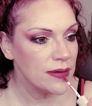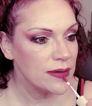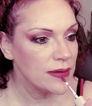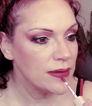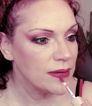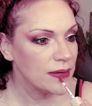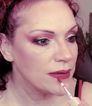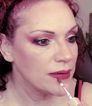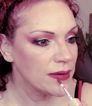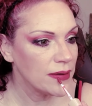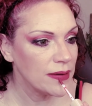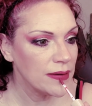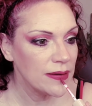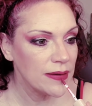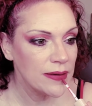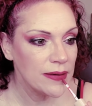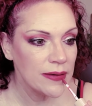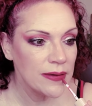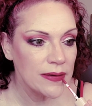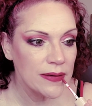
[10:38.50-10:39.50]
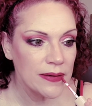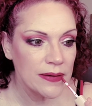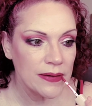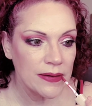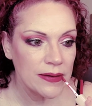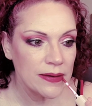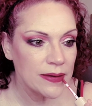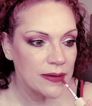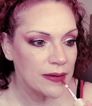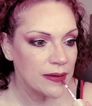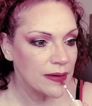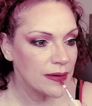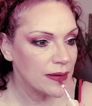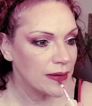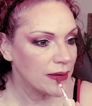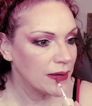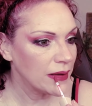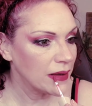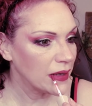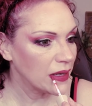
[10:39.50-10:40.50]
Oh, okay. I didn't
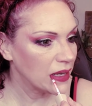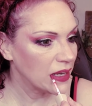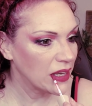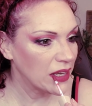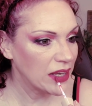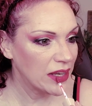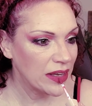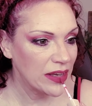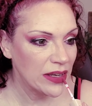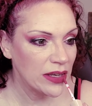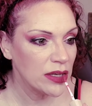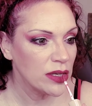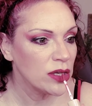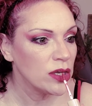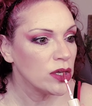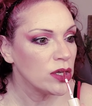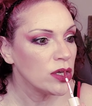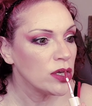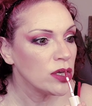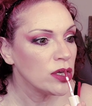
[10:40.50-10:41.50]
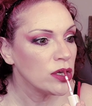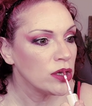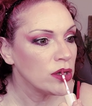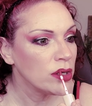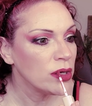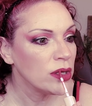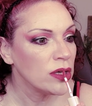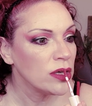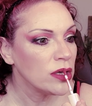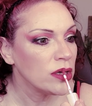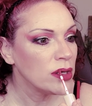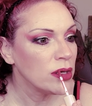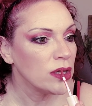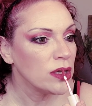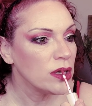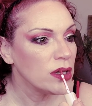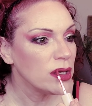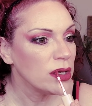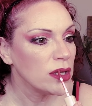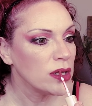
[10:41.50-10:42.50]
know if you used that as a loading
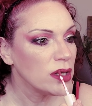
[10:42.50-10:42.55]
base.